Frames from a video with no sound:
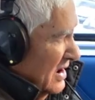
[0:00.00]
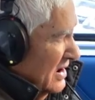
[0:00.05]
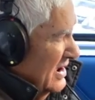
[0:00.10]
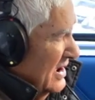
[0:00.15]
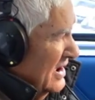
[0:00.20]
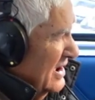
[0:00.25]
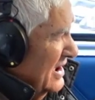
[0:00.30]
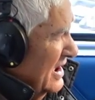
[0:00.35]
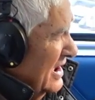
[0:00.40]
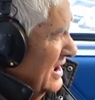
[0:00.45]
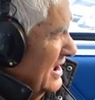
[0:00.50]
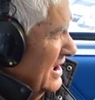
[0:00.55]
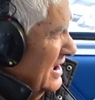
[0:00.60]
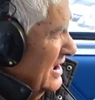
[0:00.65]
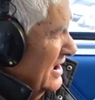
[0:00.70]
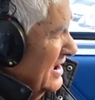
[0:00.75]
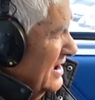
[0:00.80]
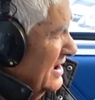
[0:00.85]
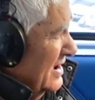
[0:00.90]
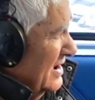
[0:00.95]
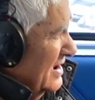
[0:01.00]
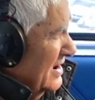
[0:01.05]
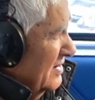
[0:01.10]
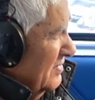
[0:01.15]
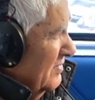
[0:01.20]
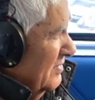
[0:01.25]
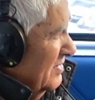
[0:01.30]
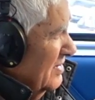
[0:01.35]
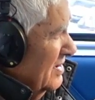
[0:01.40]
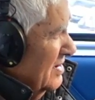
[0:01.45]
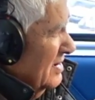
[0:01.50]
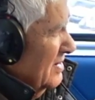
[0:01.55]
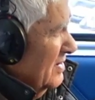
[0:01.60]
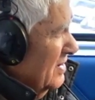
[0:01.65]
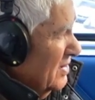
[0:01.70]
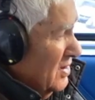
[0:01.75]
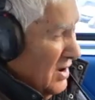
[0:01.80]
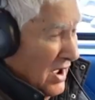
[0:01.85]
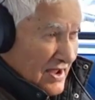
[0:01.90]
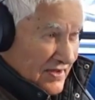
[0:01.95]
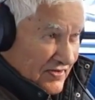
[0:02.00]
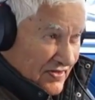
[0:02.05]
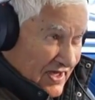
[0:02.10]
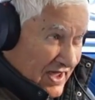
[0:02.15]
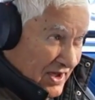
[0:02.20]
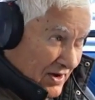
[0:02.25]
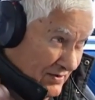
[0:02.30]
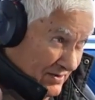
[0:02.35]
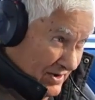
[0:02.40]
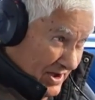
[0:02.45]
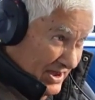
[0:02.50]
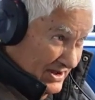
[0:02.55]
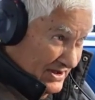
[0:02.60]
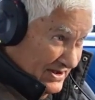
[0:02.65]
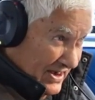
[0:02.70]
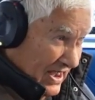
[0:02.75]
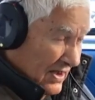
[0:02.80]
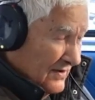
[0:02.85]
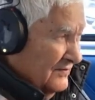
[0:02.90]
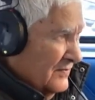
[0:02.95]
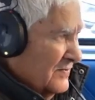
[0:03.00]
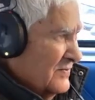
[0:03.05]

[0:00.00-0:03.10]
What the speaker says: Like the hui itself?